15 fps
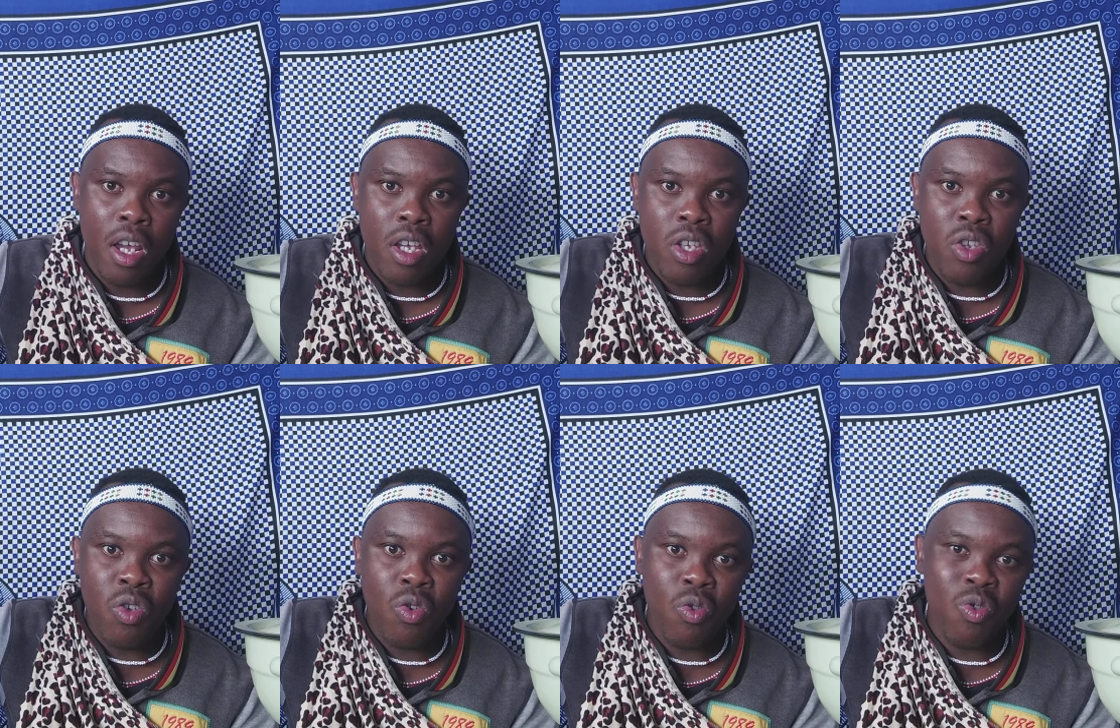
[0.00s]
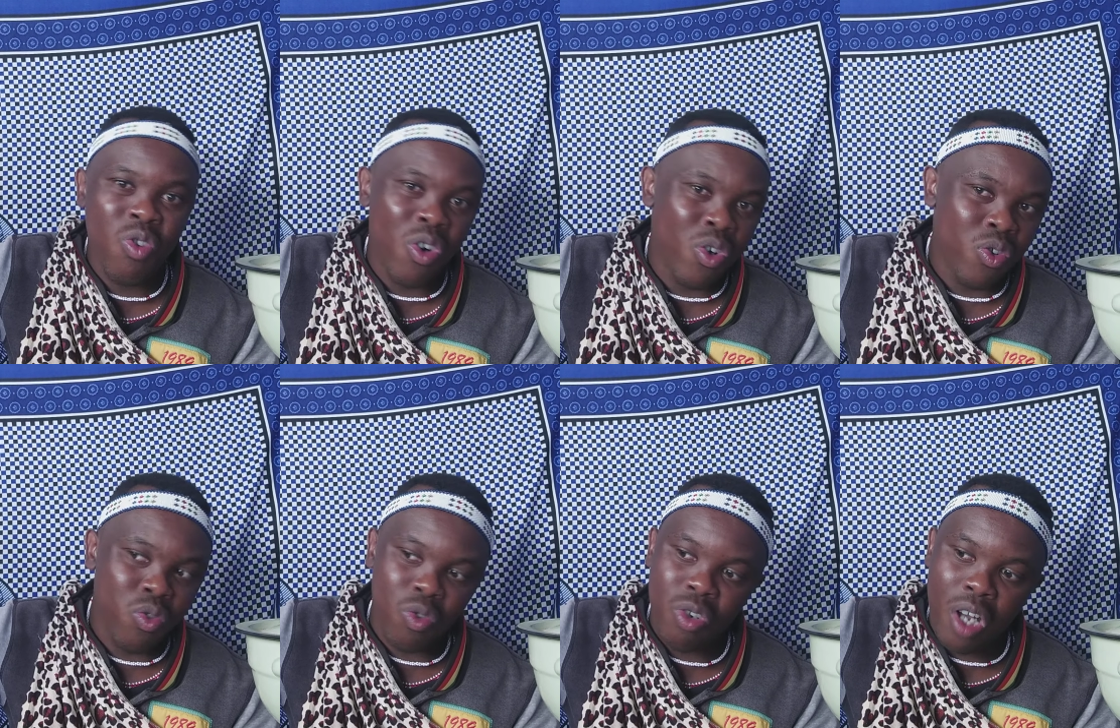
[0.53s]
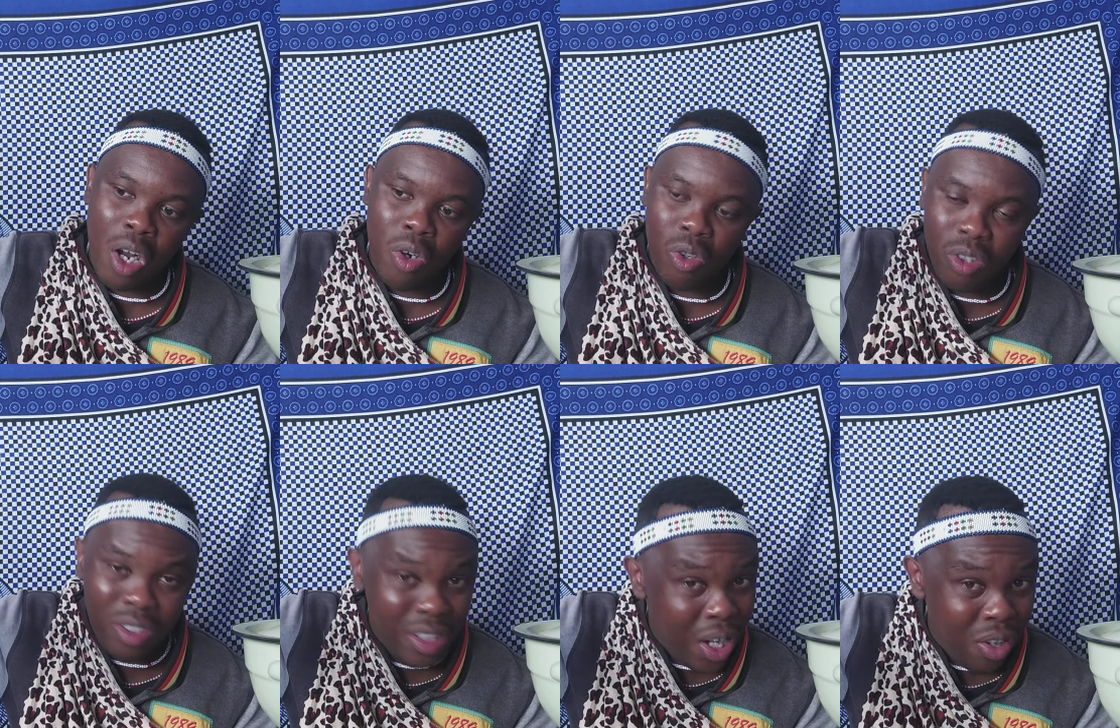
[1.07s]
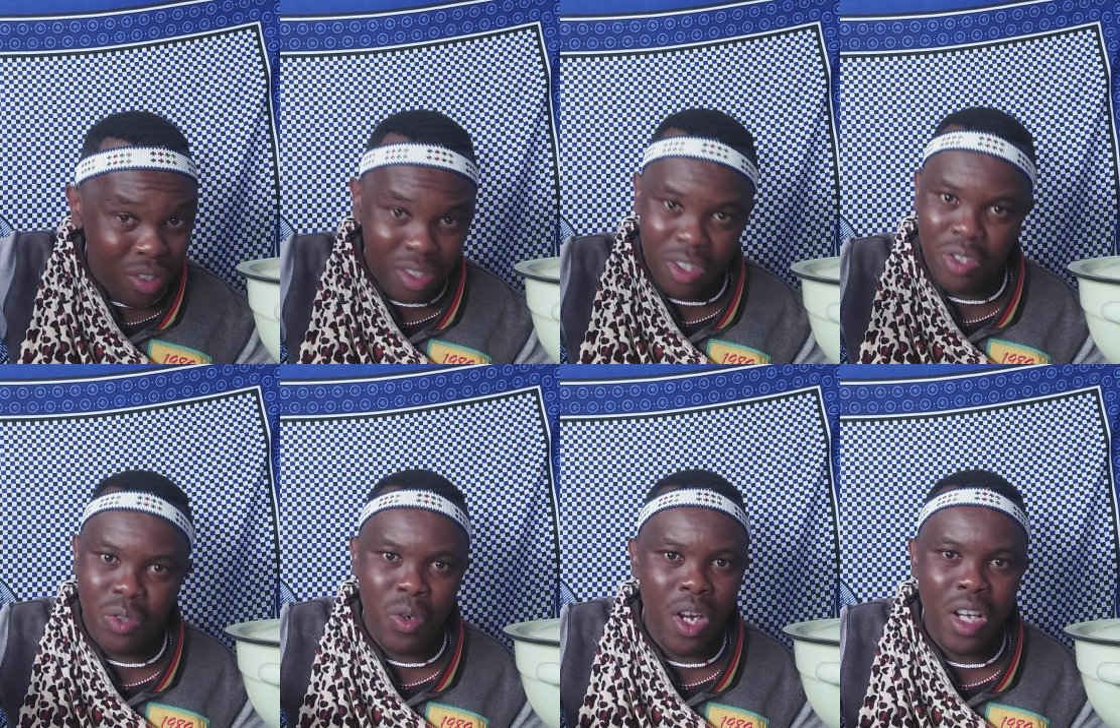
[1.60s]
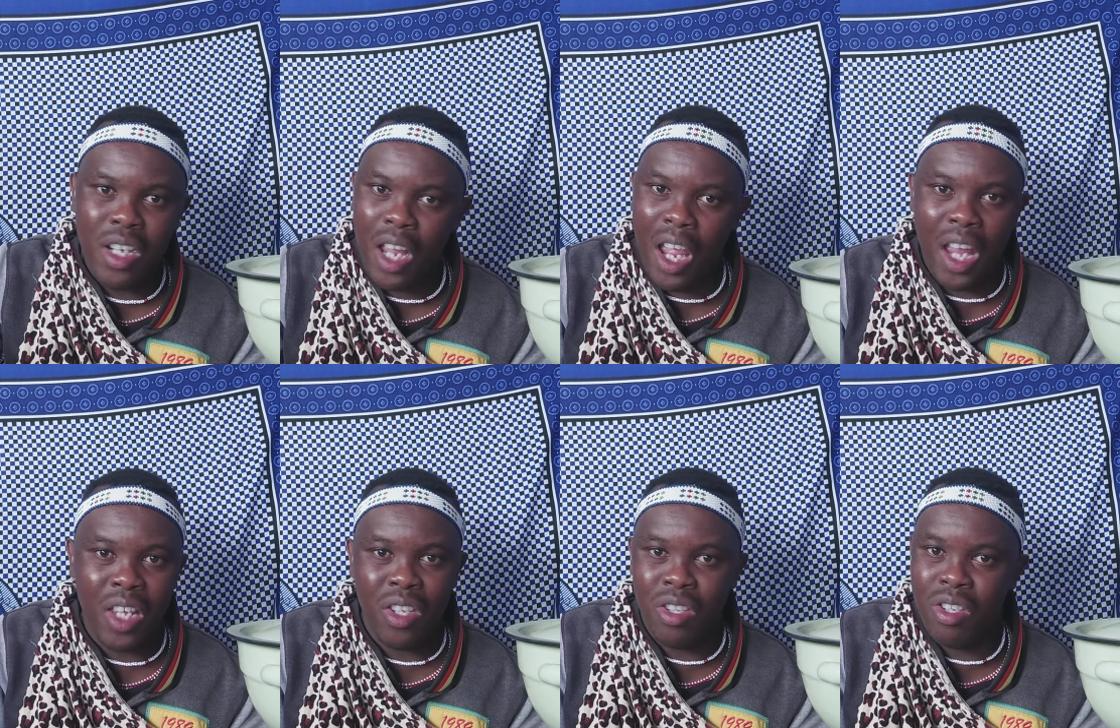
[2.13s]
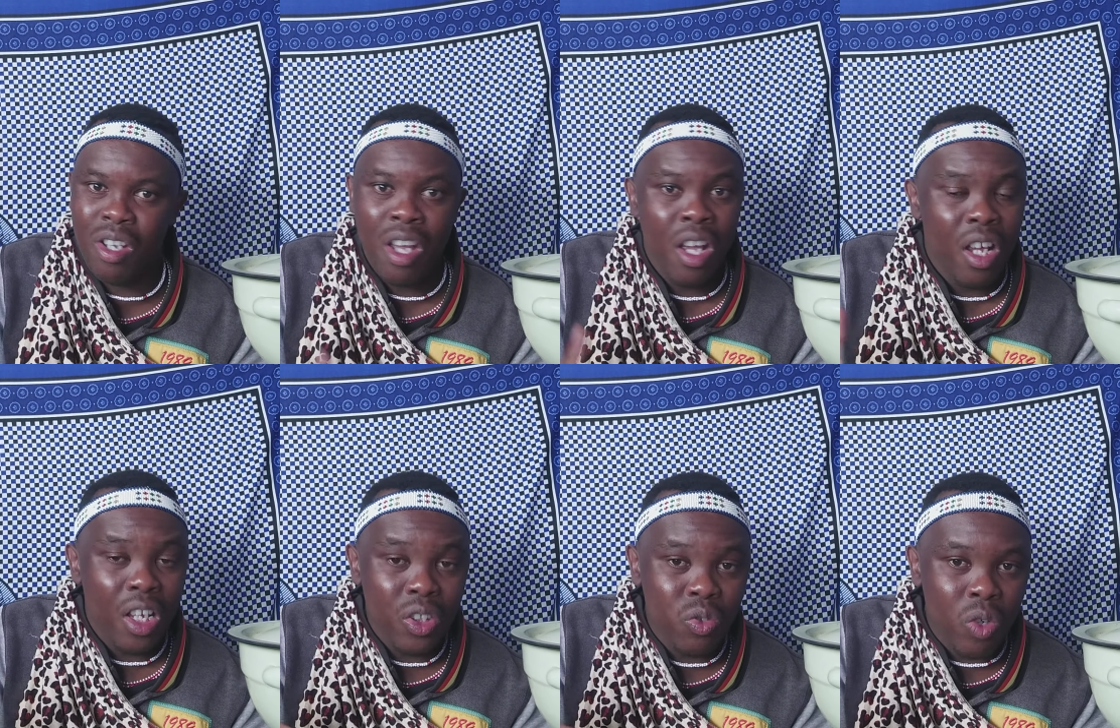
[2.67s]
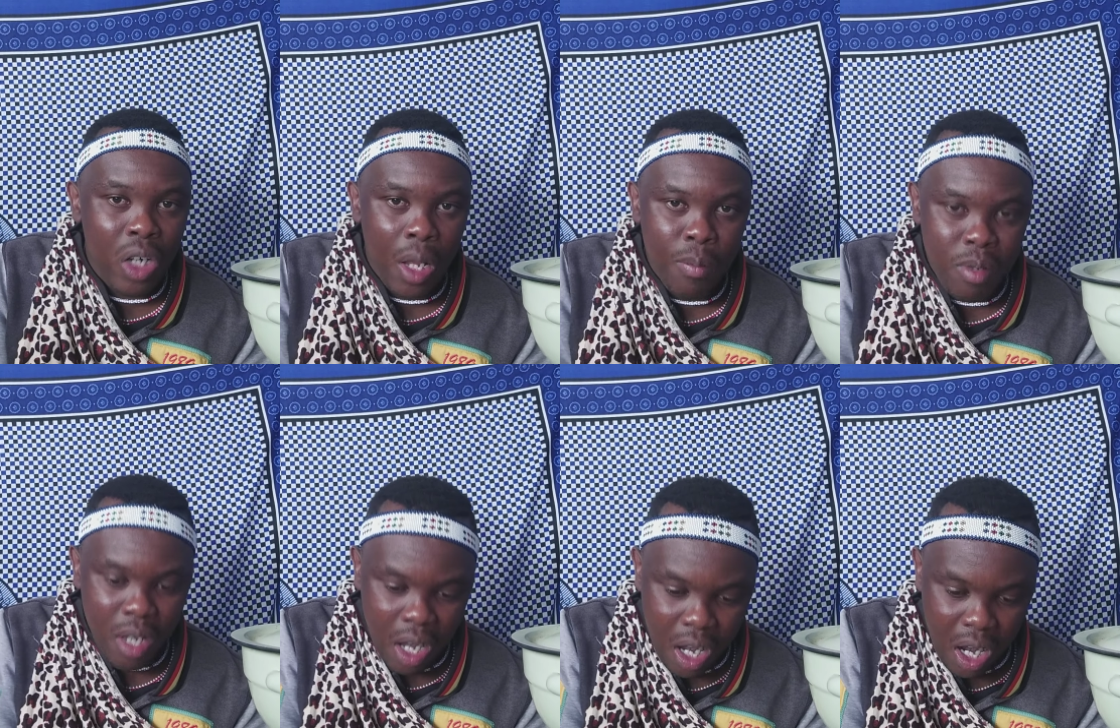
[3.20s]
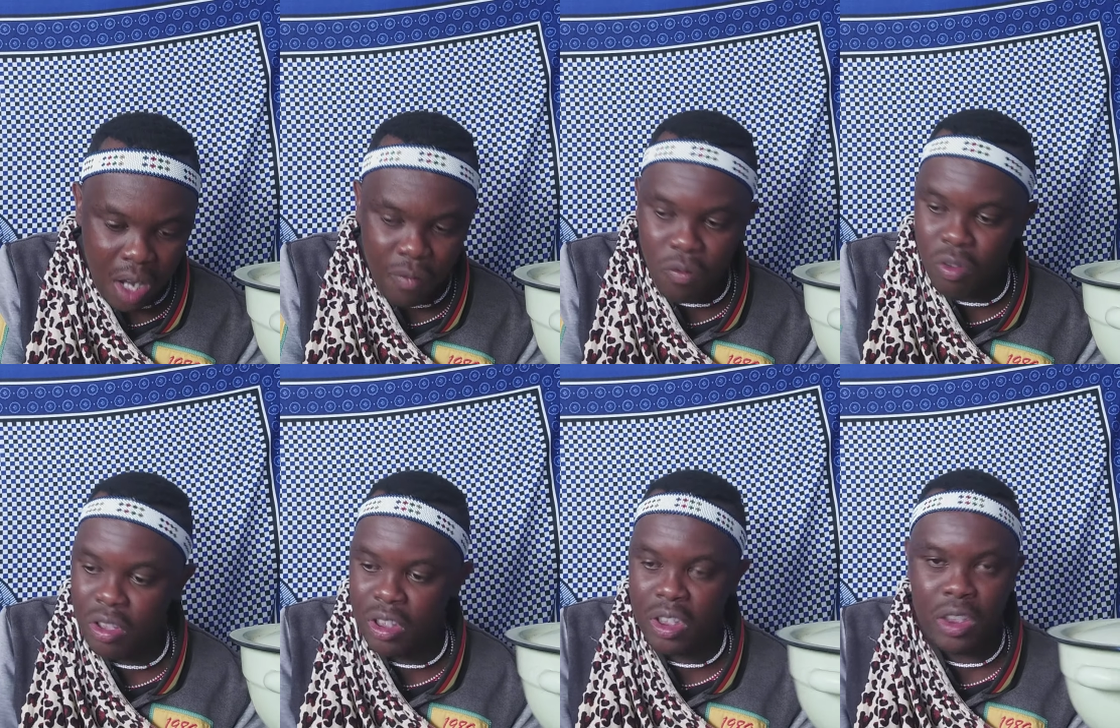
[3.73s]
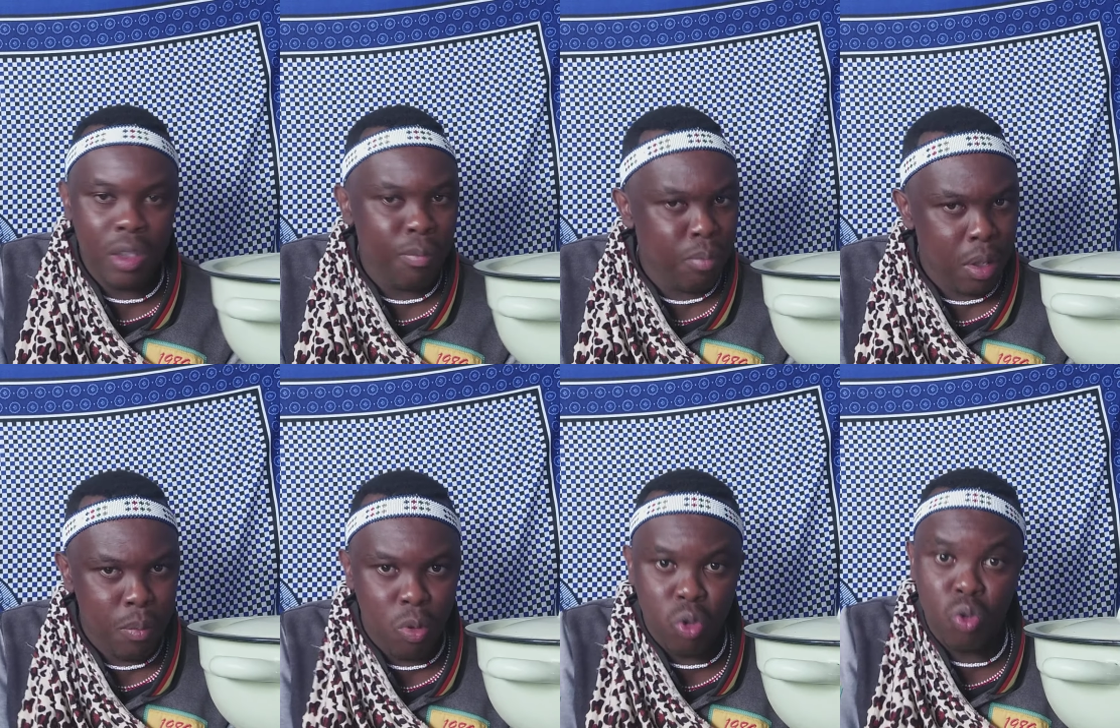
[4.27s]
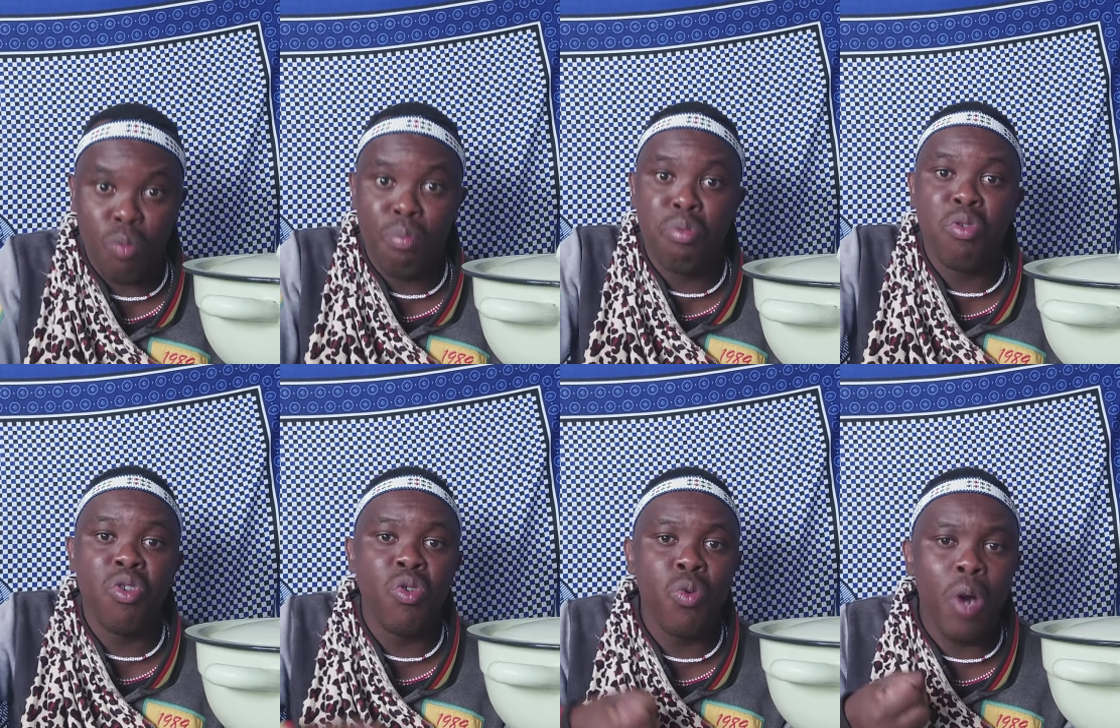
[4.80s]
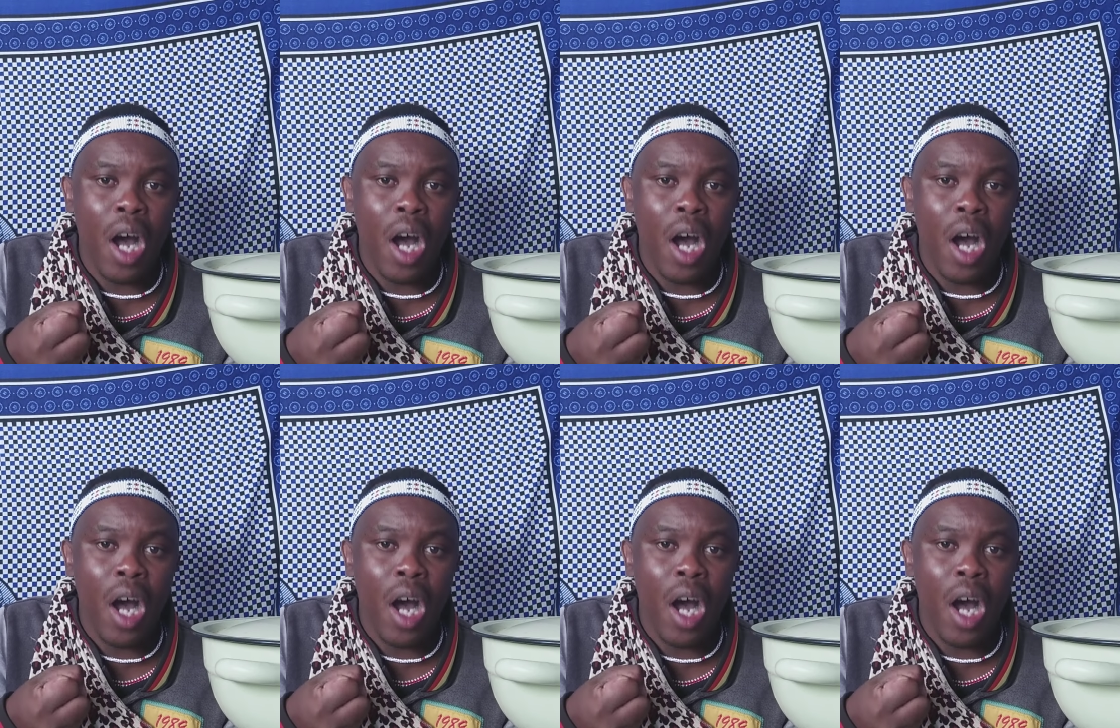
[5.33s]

you going to go down the drain and it's gonna be hard for certain people to pull you